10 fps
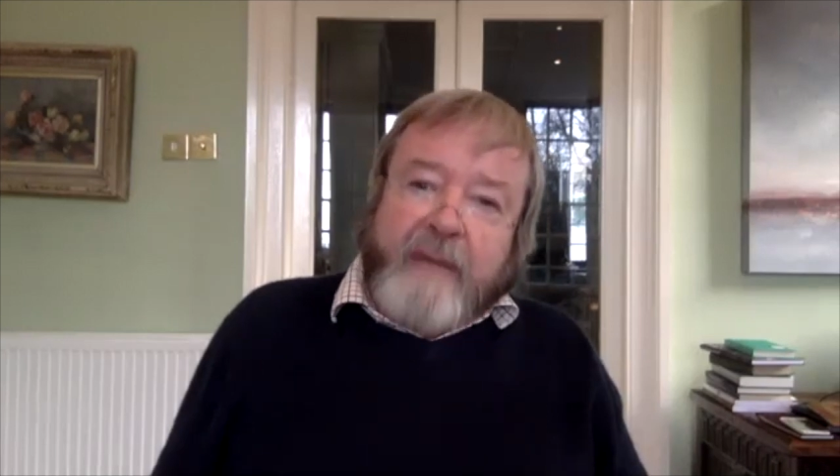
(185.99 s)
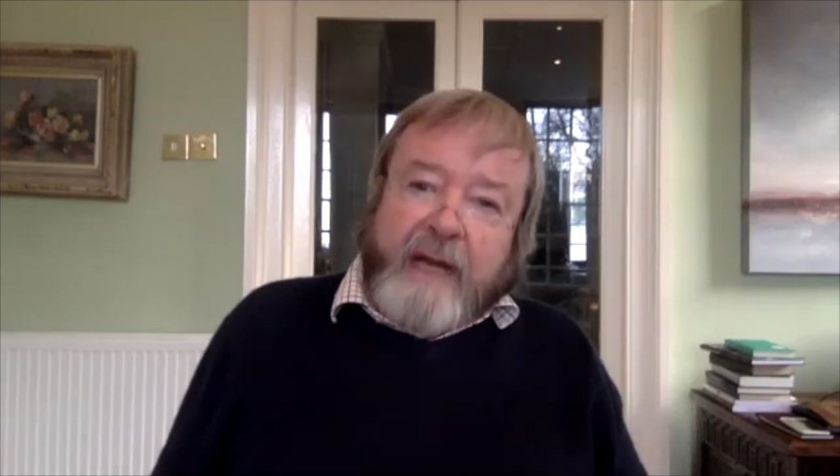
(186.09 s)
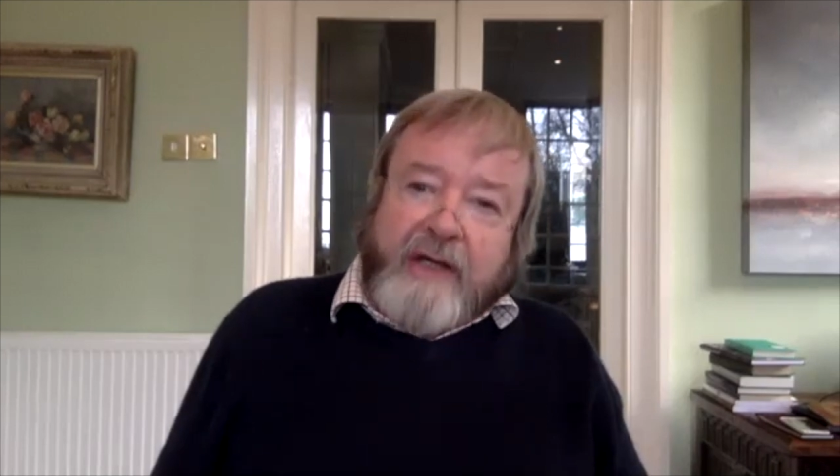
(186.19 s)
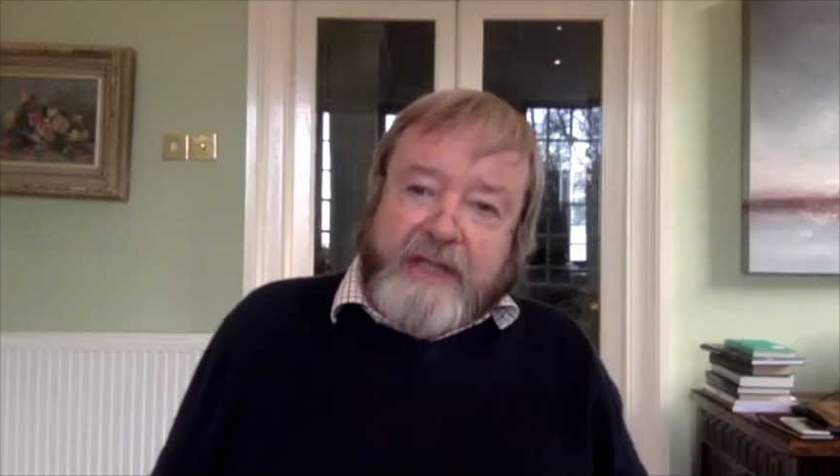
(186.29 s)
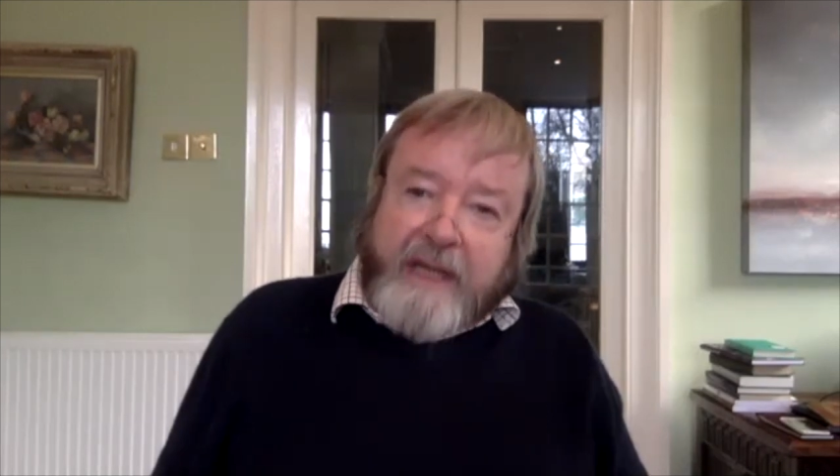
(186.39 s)

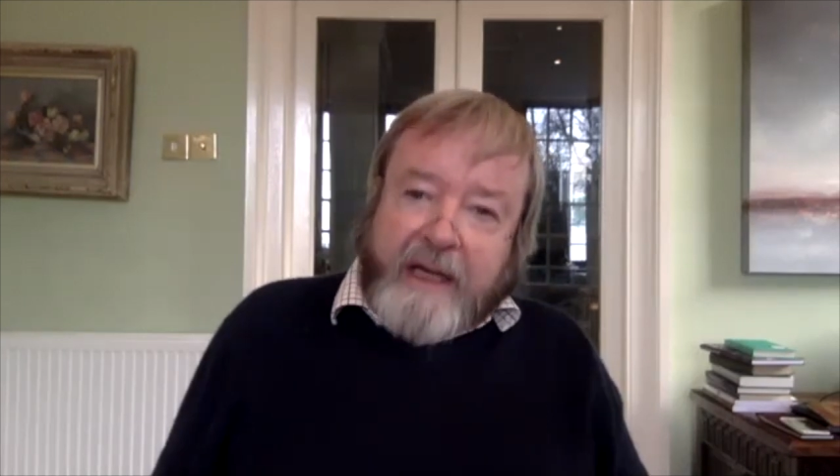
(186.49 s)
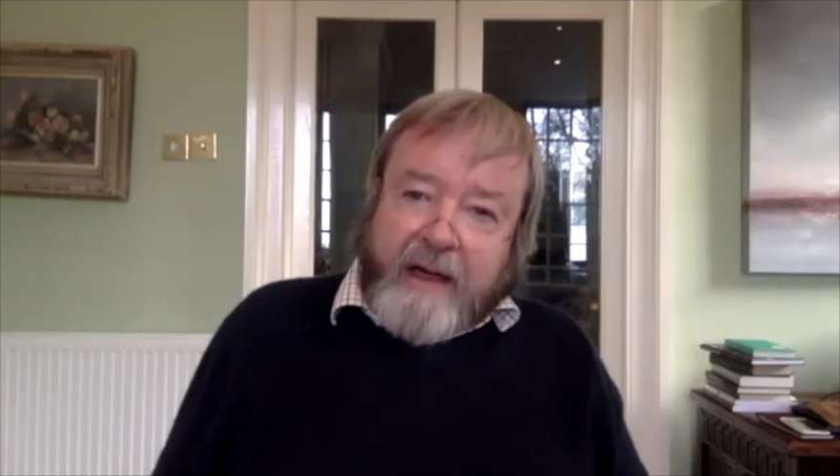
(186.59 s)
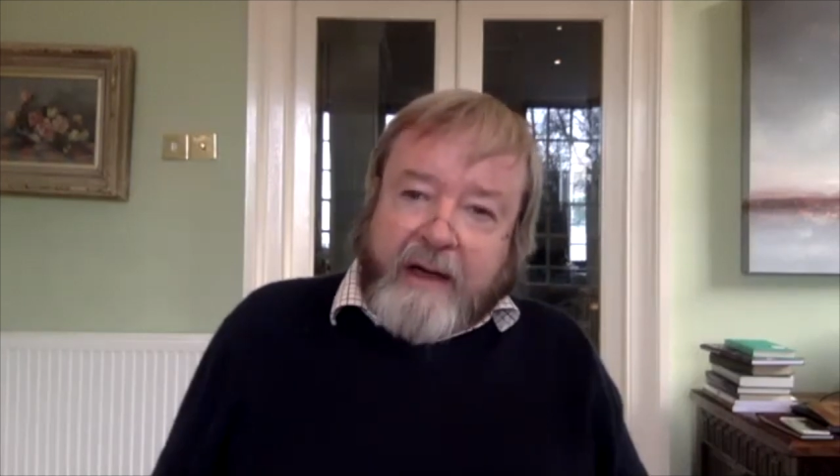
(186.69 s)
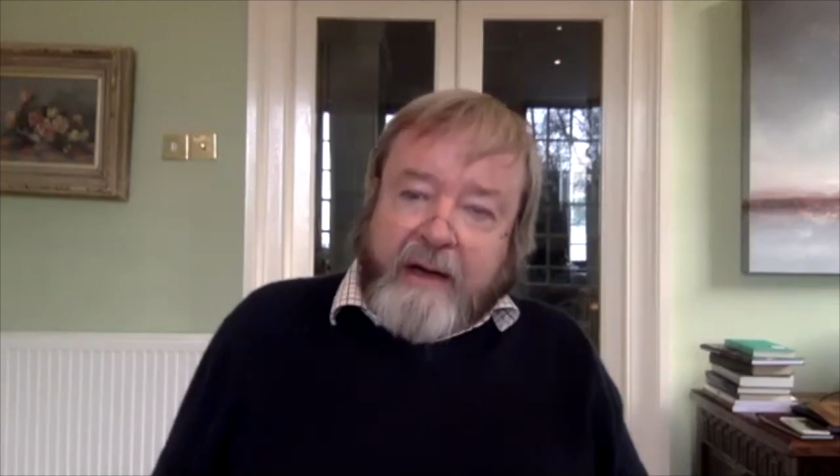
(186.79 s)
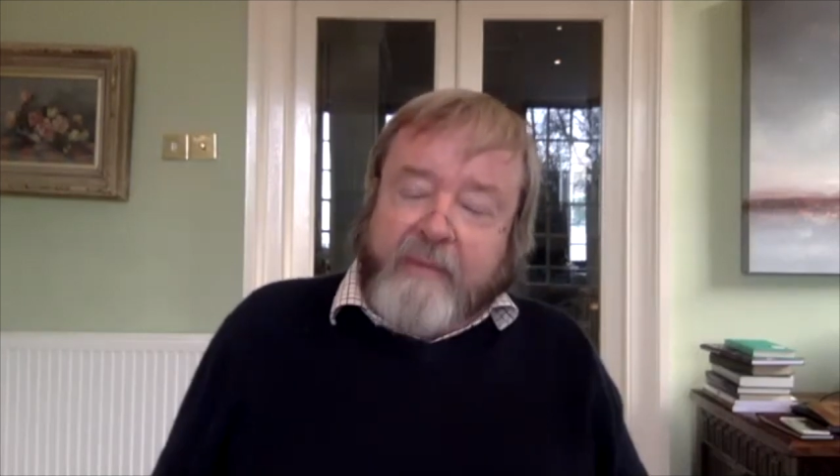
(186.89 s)
Max
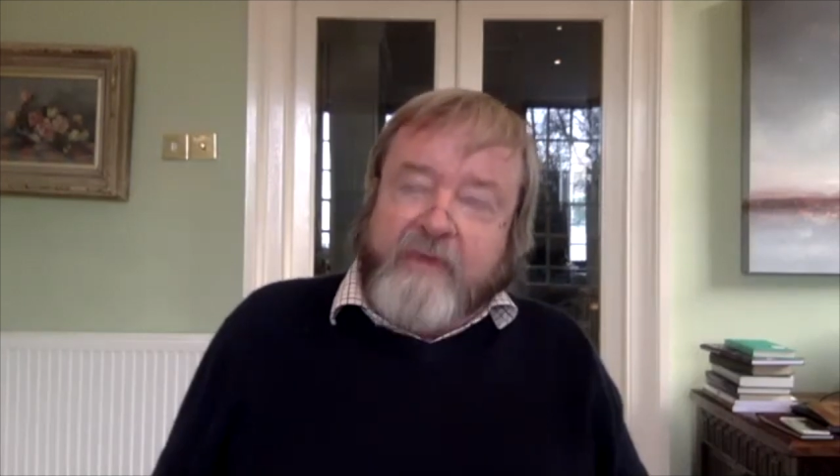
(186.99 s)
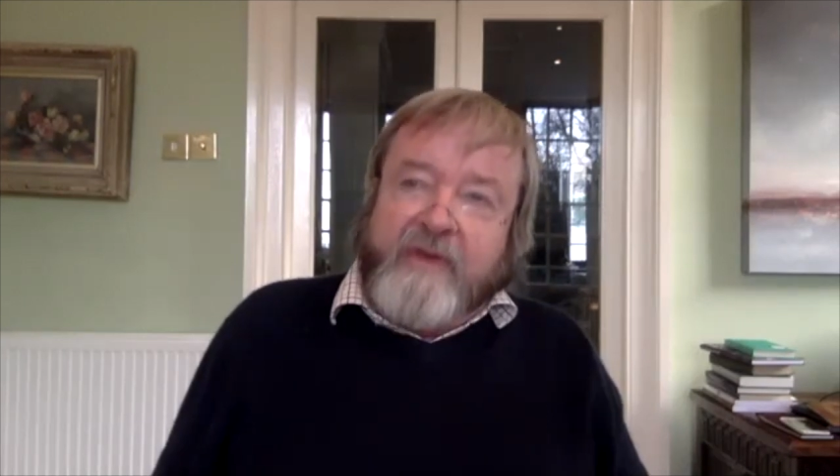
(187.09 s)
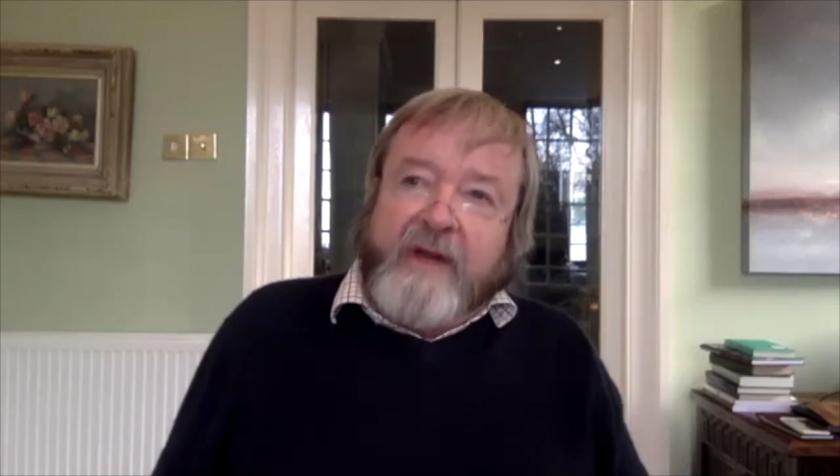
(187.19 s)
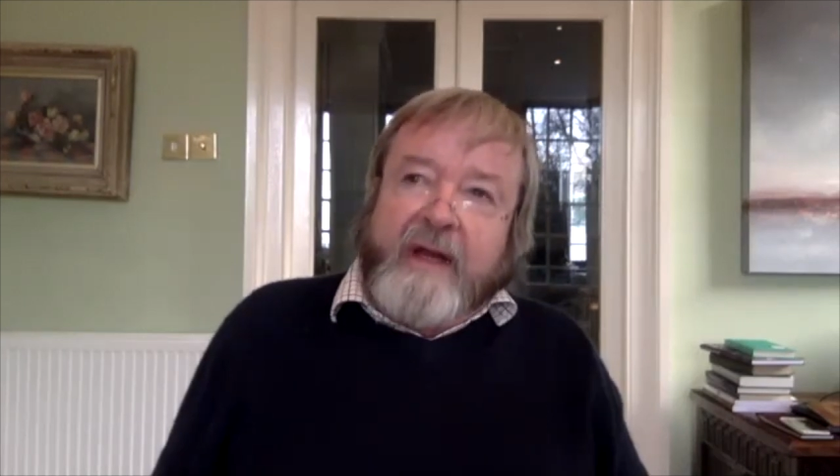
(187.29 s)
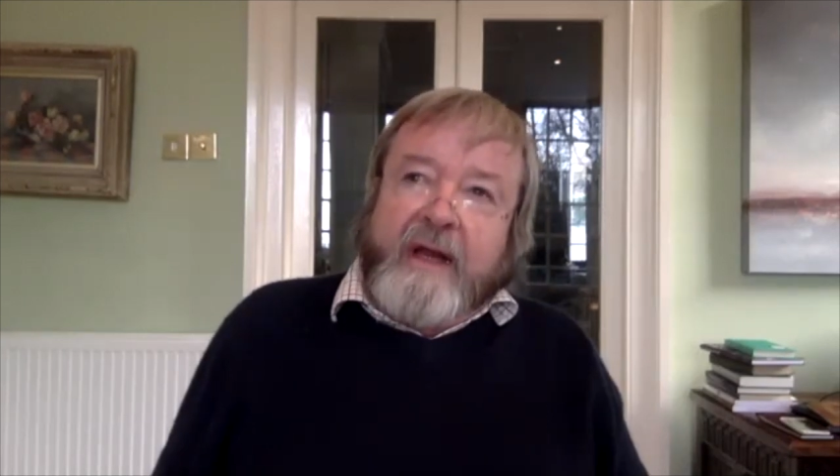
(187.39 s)
Scheler comes